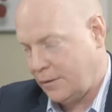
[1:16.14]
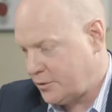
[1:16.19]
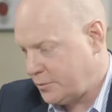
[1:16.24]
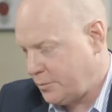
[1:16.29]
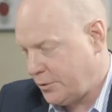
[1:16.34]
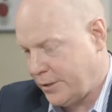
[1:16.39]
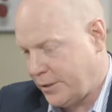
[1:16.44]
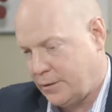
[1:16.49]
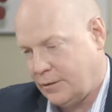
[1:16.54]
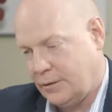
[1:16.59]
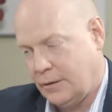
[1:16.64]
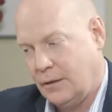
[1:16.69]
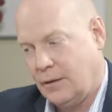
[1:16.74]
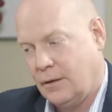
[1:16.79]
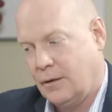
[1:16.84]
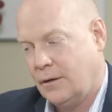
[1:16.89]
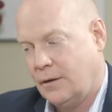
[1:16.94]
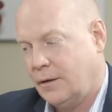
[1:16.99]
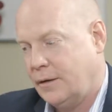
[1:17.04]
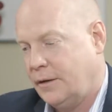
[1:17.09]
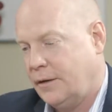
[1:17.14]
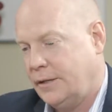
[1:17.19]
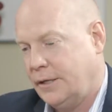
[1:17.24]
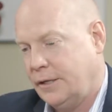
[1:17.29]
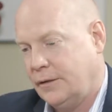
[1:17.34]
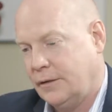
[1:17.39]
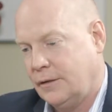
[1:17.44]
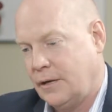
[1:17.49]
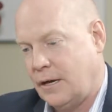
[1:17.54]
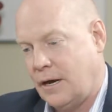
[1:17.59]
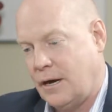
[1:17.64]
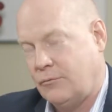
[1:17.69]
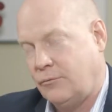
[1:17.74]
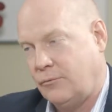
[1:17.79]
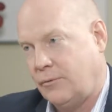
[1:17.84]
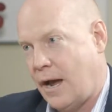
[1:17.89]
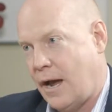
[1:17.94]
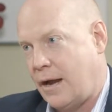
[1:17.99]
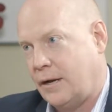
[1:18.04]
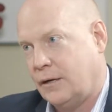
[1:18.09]
was the plan. And then God
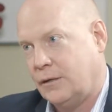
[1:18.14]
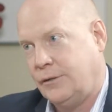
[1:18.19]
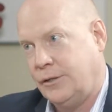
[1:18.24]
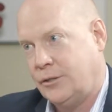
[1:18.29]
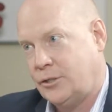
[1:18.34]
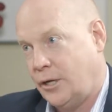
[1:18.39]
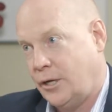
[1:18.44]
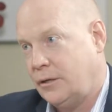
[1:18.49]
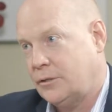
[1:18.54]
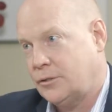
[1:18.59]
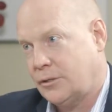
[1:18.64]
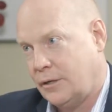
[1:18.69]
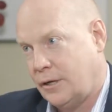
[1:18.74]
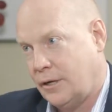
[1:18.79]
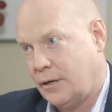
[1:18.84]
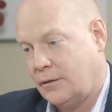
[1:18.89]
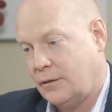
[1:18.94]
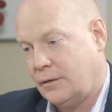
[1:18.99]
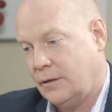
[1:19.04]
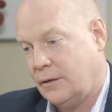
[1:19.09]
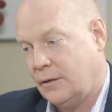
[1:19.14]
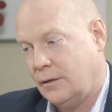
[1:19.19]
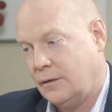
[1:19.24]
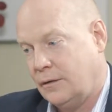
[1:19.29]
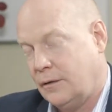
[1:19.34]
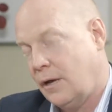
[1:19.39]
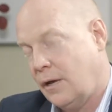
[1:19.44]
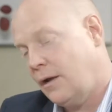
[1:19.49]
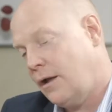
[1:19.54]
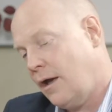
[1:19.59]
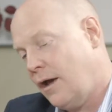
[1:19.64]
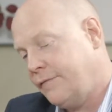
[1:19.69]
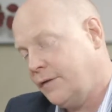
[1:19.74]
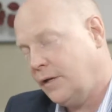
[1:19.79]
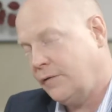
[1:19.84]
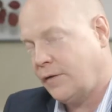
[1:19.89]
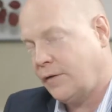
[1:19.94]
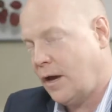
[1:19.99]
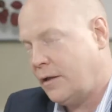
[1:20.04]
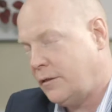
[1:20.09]
radically changed that. And, and I have to
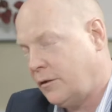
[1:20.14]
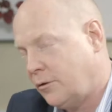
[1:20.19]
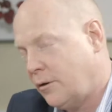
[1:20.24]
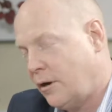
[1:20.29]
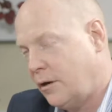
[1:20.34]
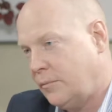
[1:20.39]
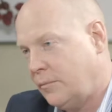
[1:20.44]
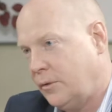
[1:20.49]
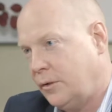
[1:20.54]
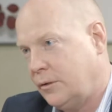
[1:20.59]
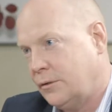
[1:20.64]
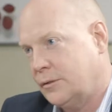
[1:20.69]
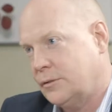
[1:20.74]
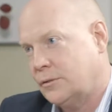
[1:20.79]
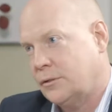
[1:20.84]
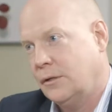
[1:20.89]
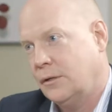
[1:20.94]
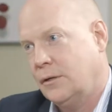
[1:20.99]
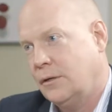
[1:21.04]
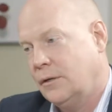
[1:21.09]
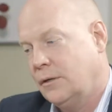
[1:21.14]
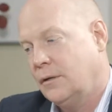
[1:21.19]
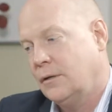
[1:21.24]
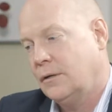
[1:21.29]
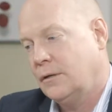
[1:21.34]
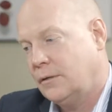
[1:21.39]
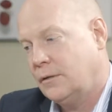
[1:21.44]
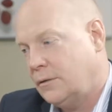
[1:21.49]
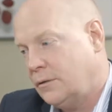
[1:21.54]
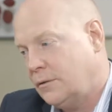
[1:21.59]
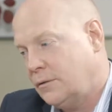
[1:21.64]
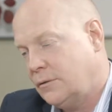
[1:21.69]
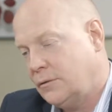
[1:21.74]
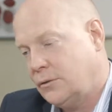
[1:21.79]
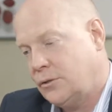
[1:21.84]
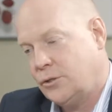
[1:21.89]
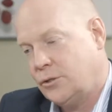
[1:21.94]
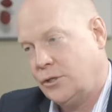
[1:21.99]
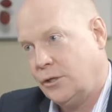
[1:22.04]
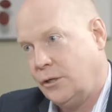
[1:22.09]
give Kathy credit because
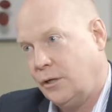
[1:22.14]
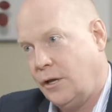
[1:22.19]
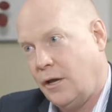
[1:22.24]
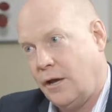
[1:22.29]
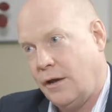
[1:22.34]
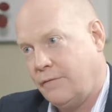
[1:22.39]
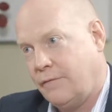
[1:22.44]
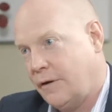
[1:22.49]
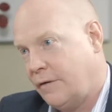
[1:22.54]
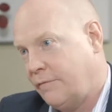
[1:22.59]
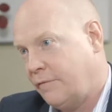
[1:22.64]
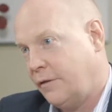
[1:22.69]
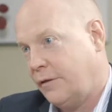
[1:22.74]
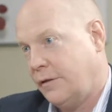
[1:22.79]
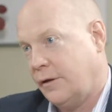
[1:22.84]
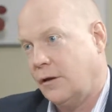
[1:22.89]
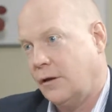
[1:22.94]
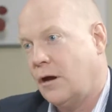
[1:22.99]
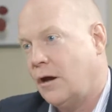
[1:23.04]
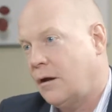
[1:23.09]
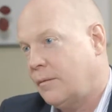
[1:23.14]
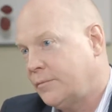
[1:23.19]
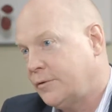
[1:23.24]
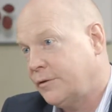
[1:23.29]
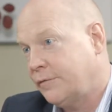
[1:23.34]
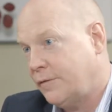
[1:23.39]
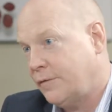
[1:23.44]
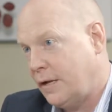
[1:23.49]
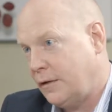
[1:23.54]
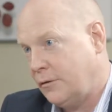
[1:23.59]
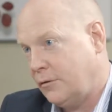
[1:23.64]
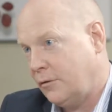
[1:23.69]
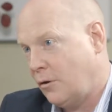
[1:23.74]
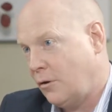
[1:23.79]
she gave everything up to follow the